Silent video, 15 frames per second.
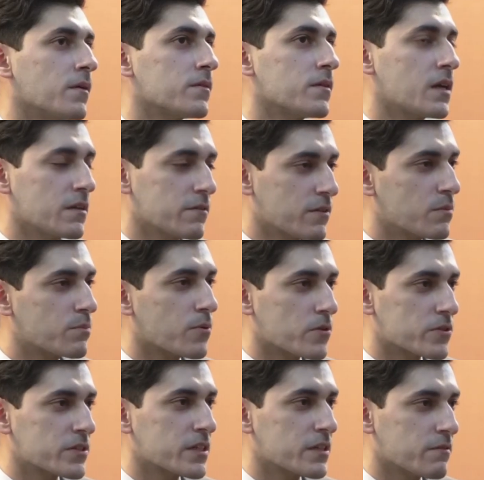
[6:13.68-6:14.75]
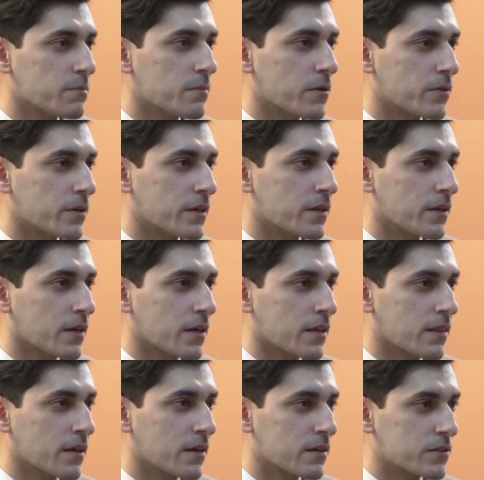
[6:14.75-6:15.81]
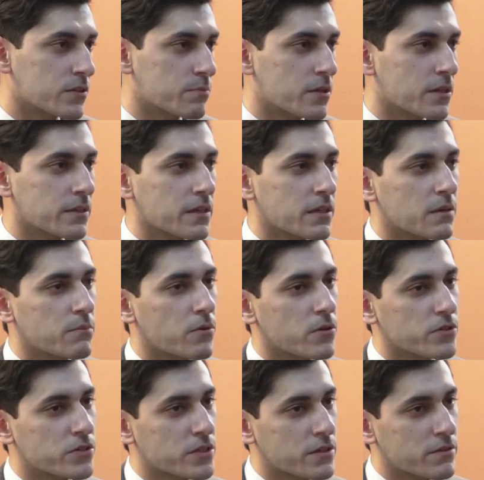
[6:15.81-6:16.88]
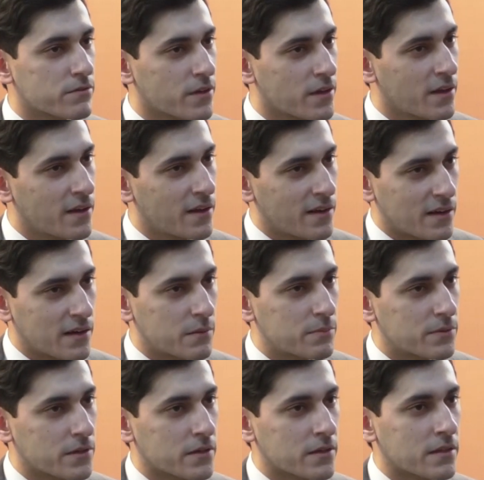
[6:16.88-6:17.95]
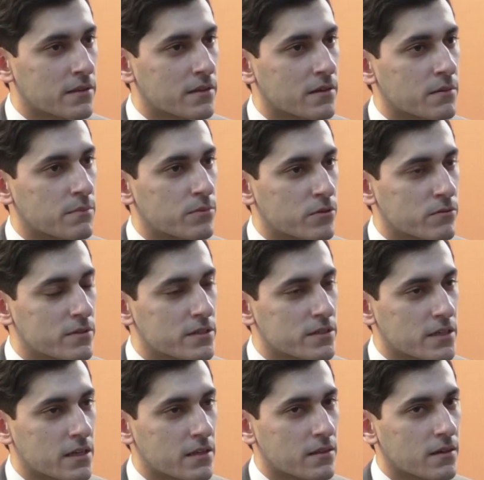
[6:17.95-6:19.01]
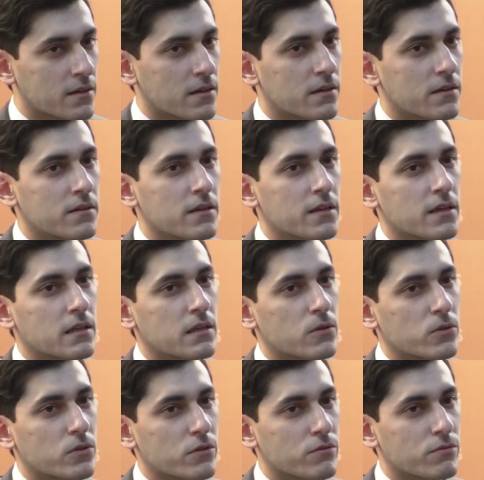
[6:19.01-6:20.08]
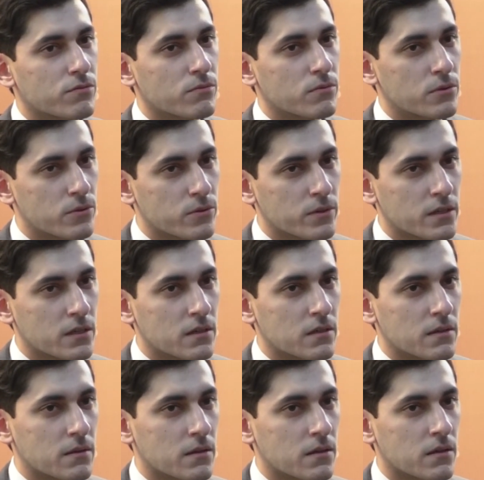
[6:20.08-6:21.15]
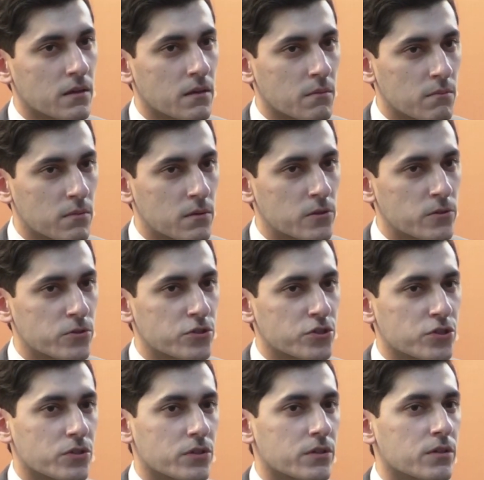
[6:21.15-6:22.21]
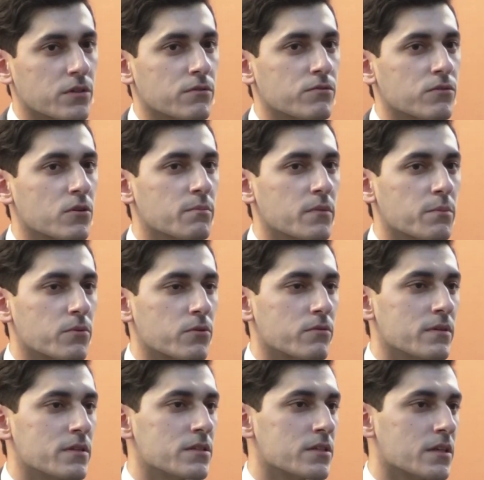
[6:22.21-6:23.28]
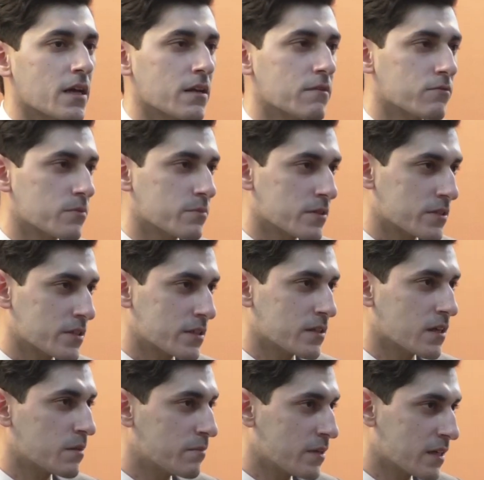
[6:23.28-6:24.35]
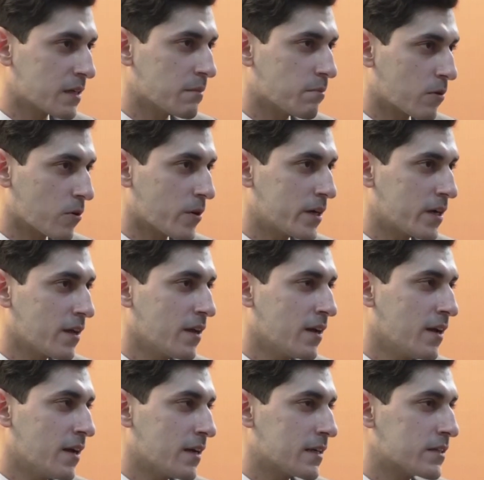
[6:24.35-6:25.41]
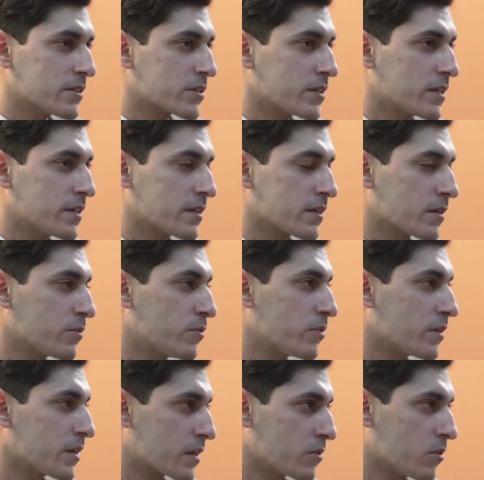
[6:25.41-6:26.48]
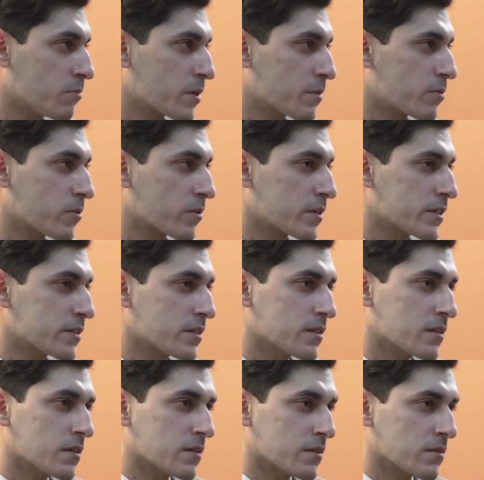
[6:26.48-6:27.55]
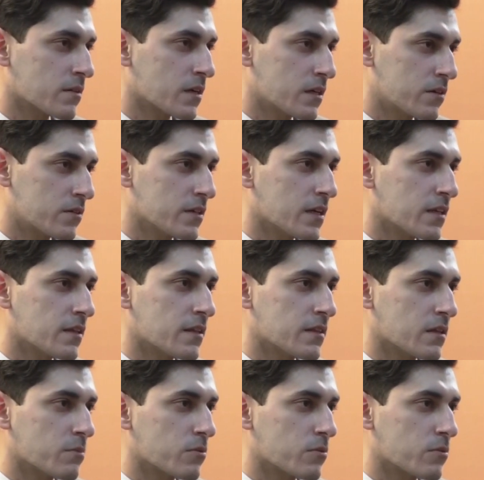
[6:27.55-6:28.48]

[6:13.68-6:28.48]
Sir, I feel positive about it. I think it's bringing a positive upturn in the province and in the country. A lot of local Baloch from the province and from the city are being employed, and it's creating a good economic progress in the country and in the